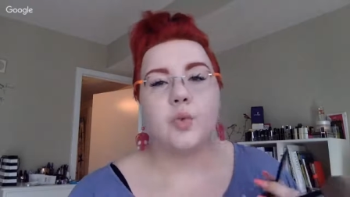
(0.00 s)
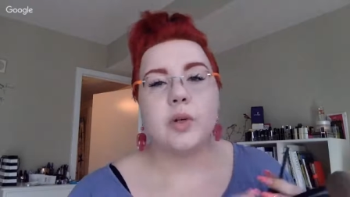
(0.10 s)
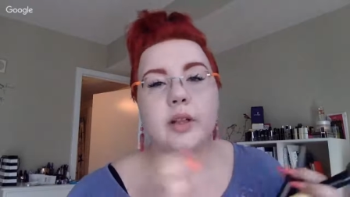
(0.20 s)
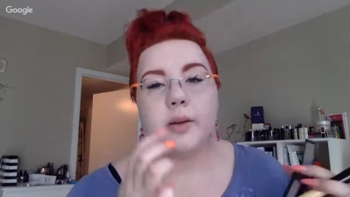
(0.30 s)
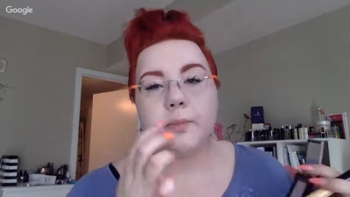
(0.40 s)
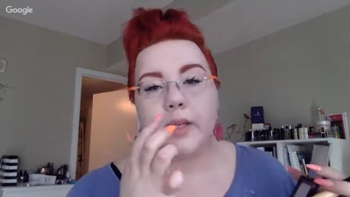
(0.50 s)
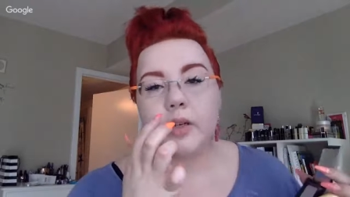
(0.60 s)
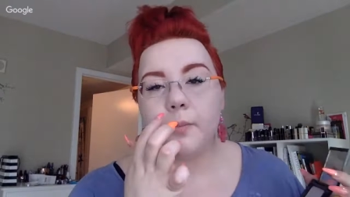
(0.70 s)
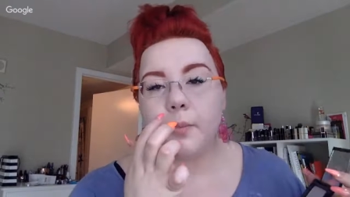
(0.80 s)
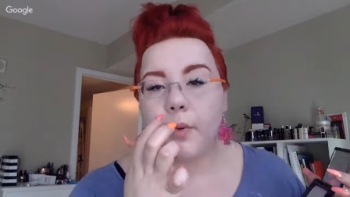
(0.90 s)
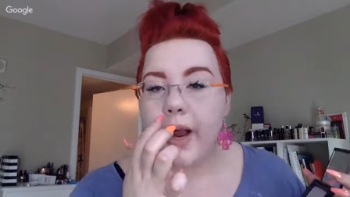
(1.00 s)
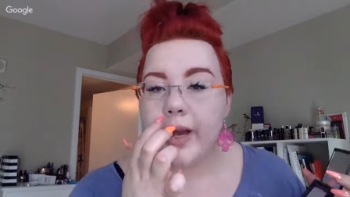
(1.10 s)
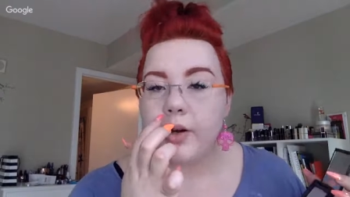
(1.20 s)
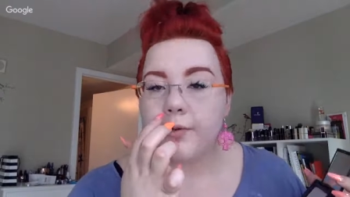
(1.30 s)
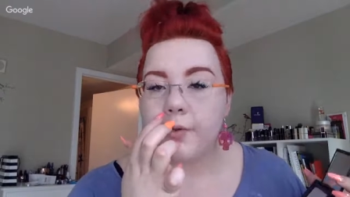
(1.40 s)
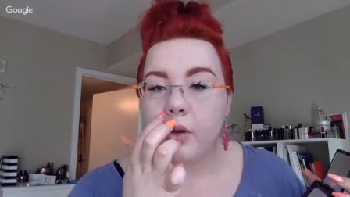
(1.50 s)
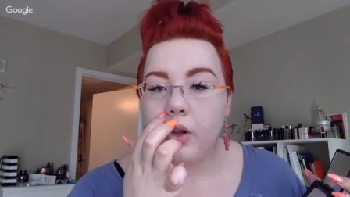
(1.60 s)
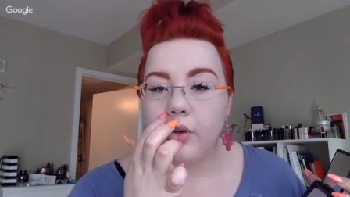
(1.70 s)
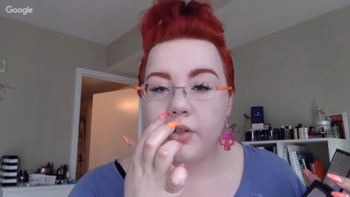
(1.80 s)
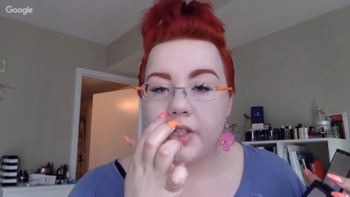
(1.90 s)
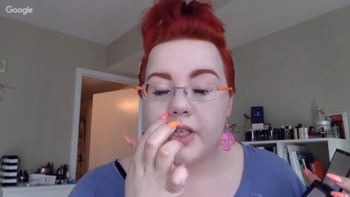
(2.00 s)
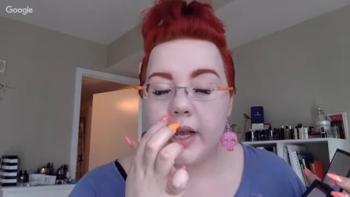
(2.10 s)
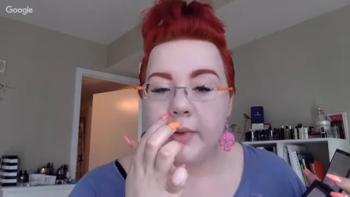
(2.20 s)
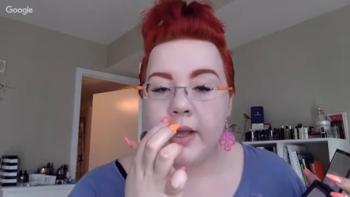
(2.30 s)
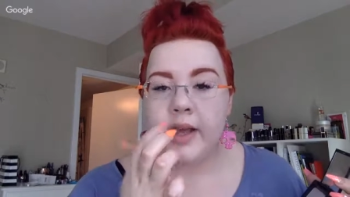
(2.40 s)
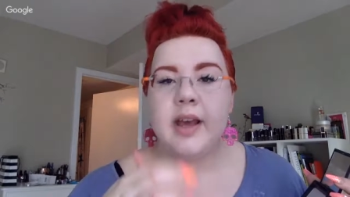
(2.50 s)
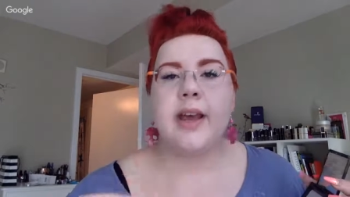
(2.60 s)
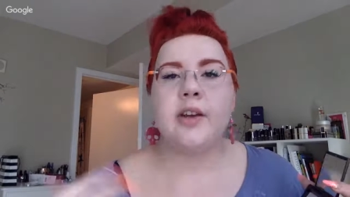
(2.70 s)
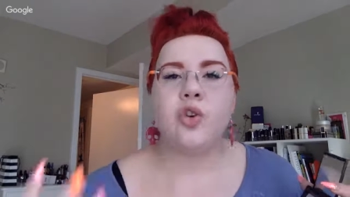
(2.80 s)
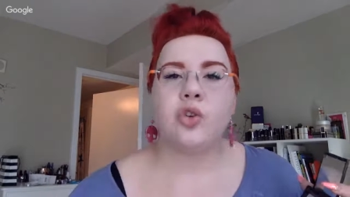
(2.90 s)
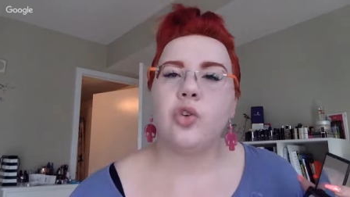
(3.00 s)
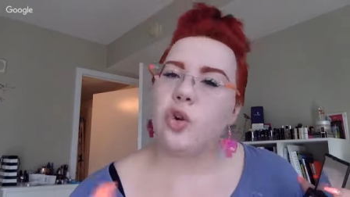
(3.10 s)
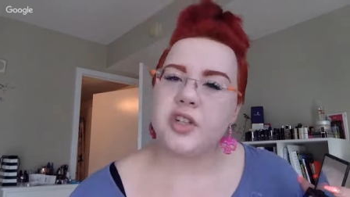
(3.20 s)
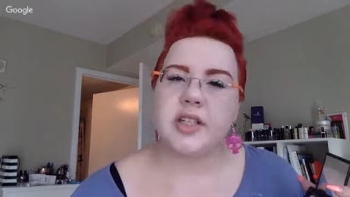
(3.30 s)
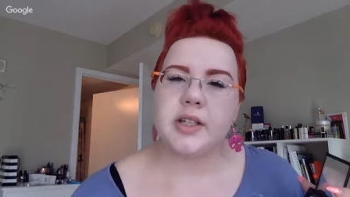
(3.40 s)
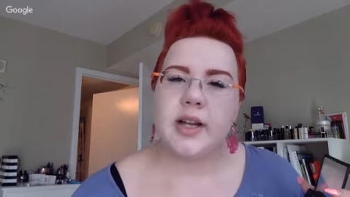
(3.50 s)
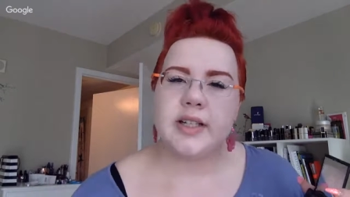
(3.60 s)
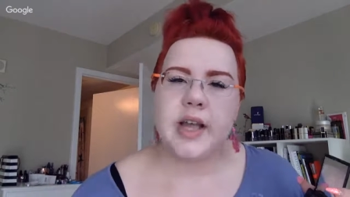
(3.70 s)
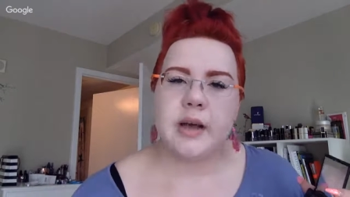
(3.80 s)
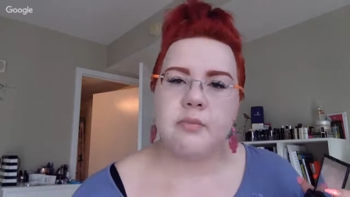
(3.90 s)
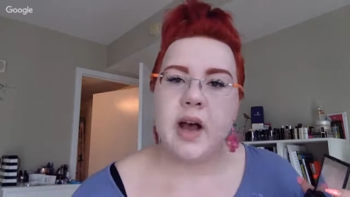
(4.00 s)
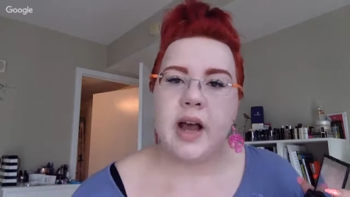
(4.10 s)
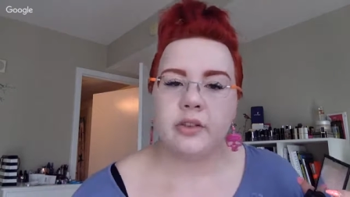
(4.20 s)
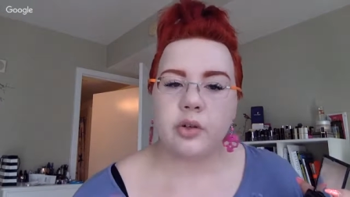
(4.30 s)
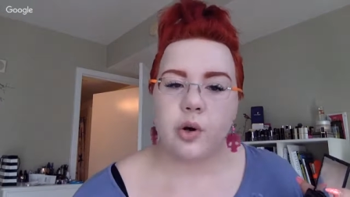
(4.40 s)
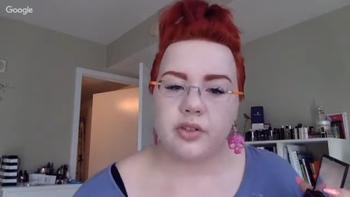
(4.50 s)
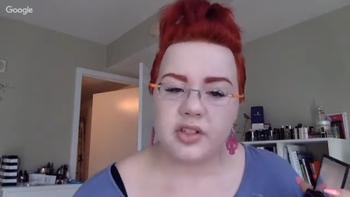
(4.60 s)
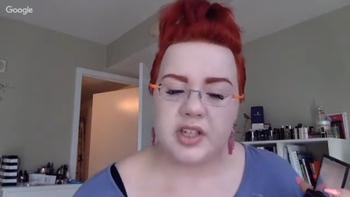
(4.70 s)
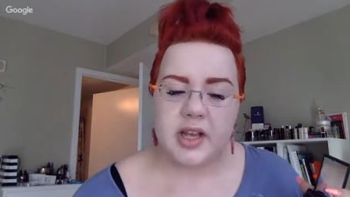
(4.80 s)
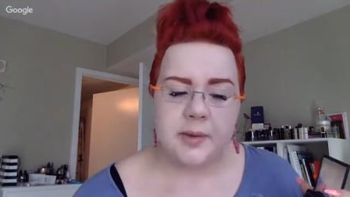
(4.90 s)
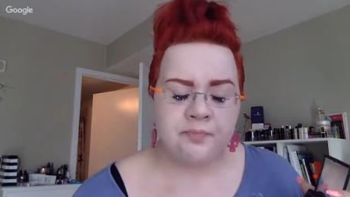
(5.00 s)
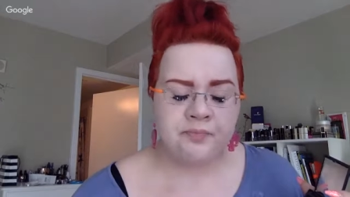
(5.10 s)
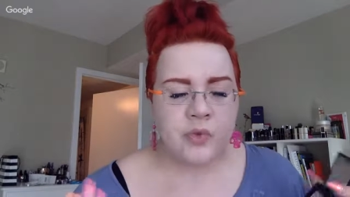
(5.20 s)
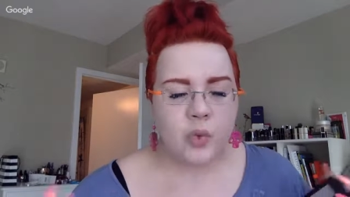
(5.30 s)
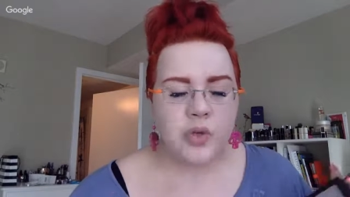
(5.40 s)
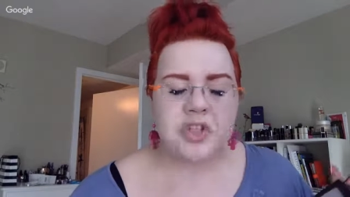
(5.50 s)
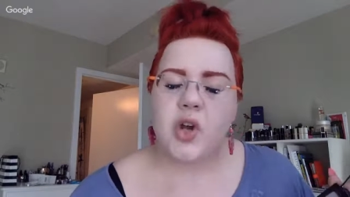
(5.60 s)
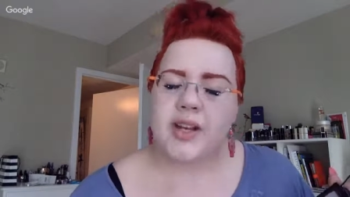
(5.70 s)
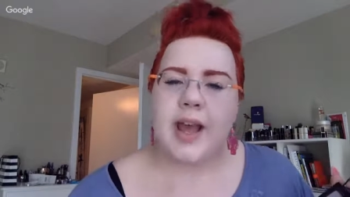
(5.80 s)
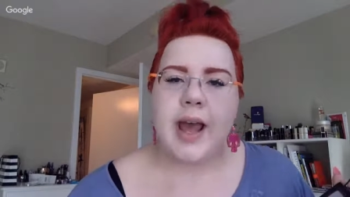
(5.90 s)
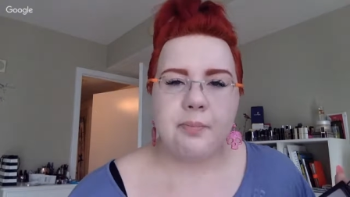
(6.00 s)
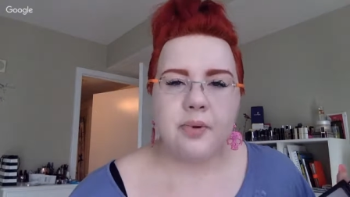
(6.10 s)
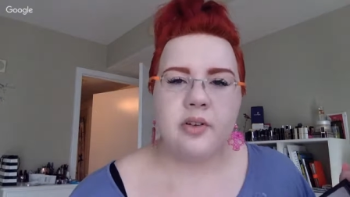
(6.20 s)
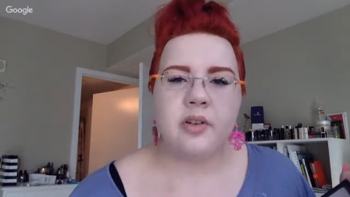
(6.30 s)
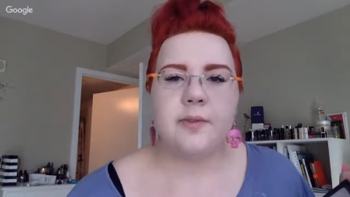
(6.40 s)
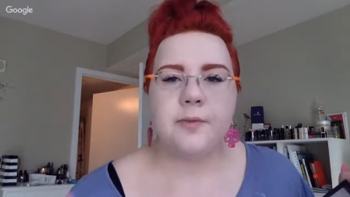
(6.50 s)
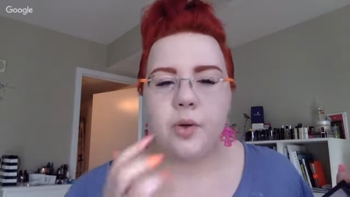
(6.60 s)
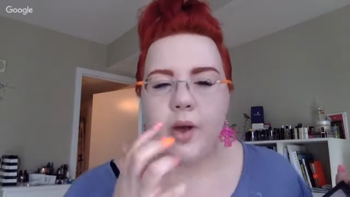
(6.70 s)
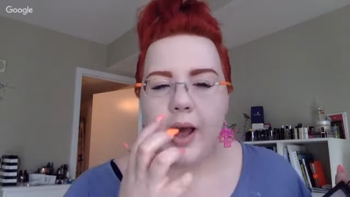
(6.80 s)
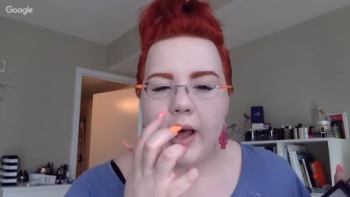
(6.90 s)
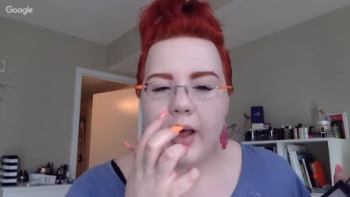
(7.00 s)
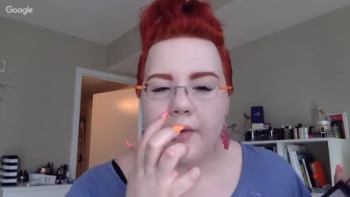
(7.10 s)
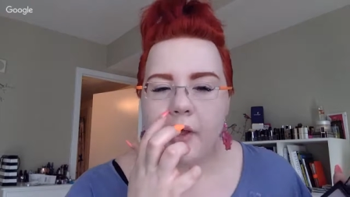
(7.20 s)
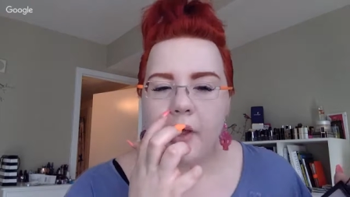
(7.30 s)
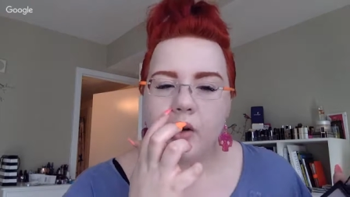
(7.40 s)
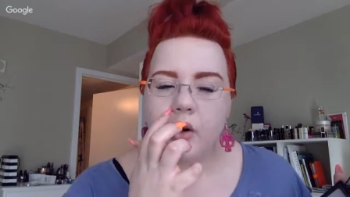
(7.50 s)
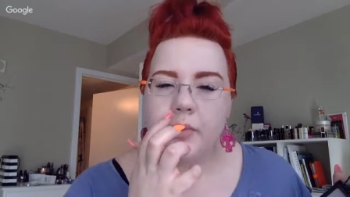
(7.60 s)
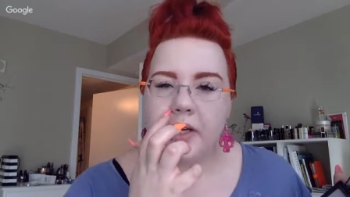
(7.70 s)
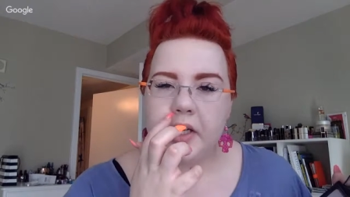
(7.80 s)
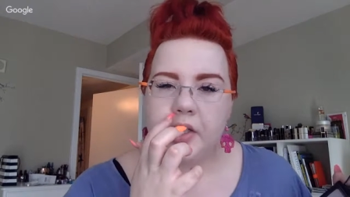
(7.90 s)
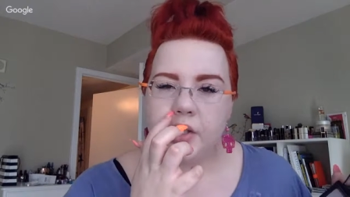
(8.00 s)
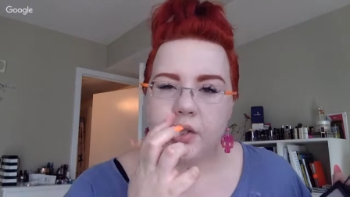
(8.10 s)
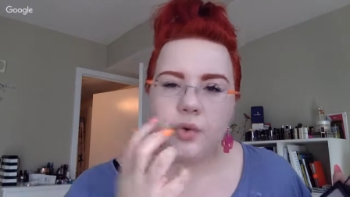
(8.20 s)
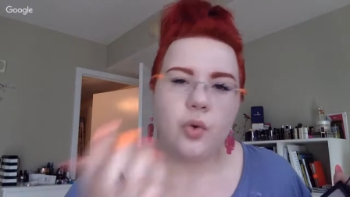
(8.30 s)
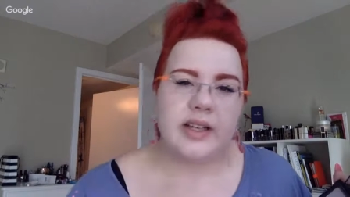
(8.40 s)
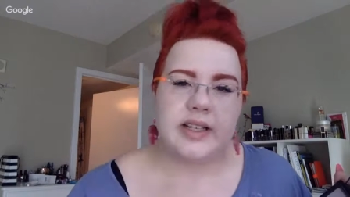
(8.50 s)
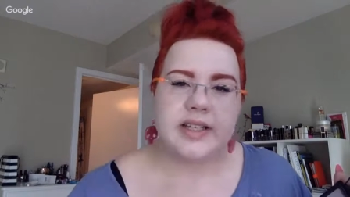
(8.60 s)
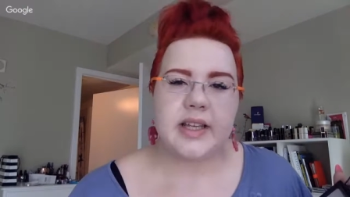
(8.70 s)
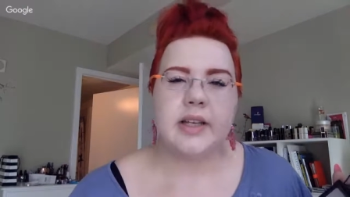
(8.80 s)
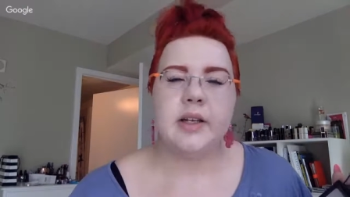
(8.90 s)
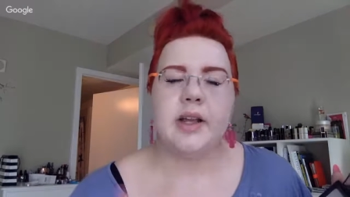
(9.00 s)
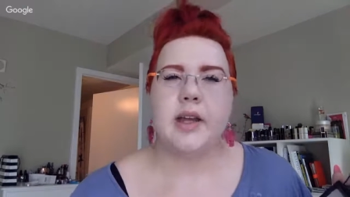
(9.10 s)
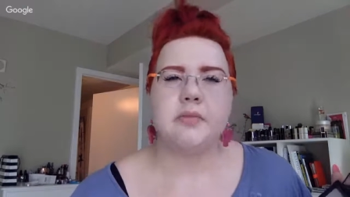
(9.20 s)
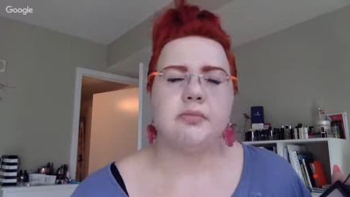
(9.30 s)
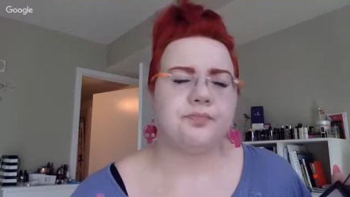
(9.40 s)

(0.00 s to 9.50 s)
will appear brighter for a longer time and not oxidize that bad throughout the day, which can happen if you have combination to oily skin and